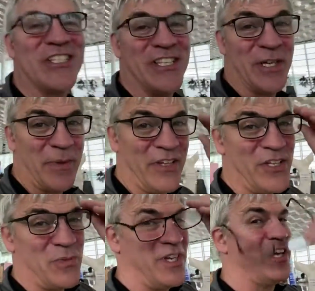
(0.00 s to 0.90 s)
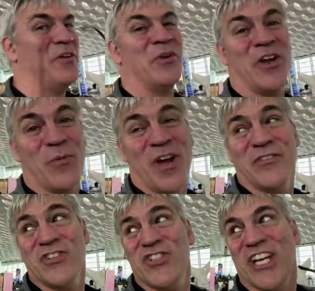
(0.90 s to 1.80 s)
thing about this. When I
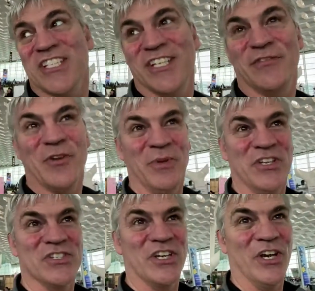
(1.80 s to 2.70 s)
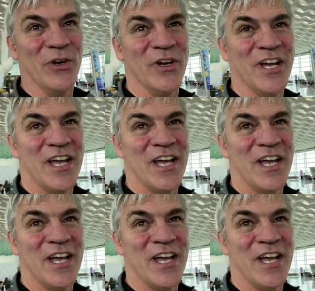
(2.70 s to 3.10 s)
arrived and checked in a few minutes ago,